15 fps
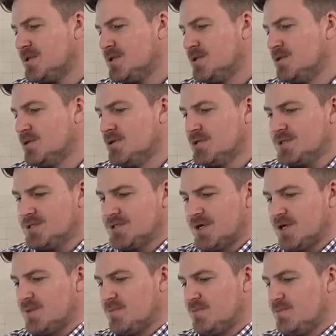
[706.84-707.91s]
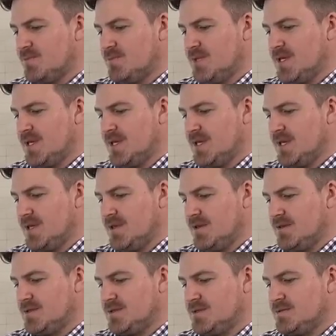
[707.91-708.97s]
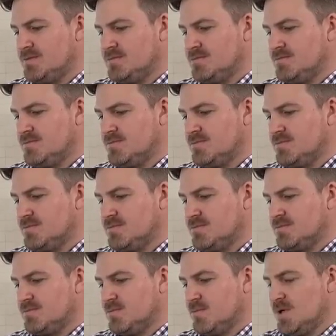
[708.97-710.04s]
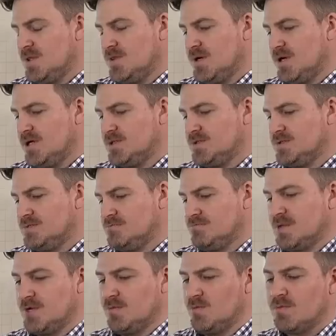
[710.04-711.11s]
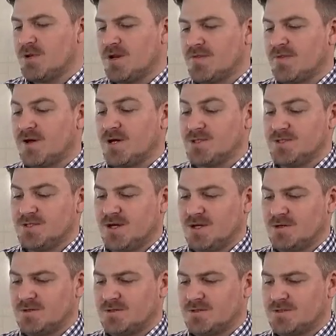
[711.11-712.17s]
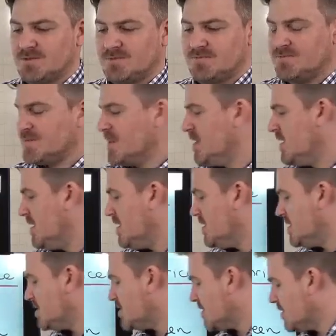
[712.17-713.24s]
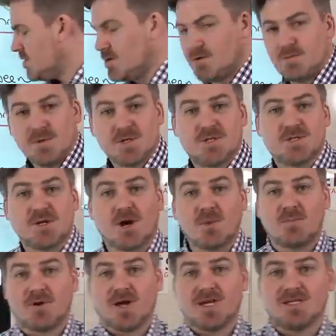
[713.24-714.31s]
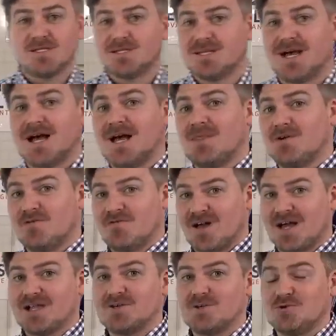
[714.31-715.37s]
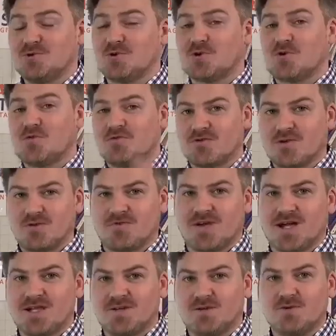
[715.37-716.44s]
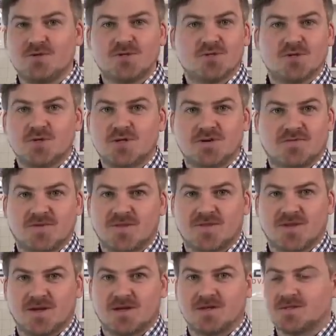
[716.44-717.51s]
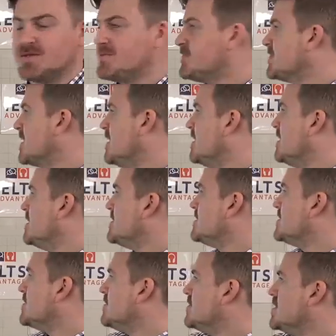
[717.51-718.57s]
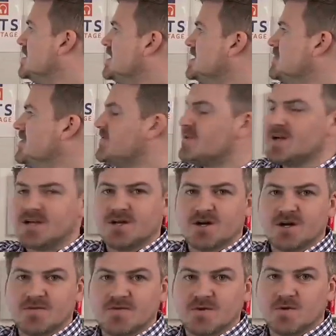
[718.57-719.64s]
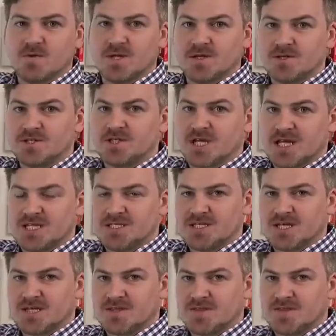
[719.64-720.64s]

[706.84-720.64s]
Google stock is about $1,000. So their stock price and their value, their overall value, are two different things. So you need to be very careful when you're changing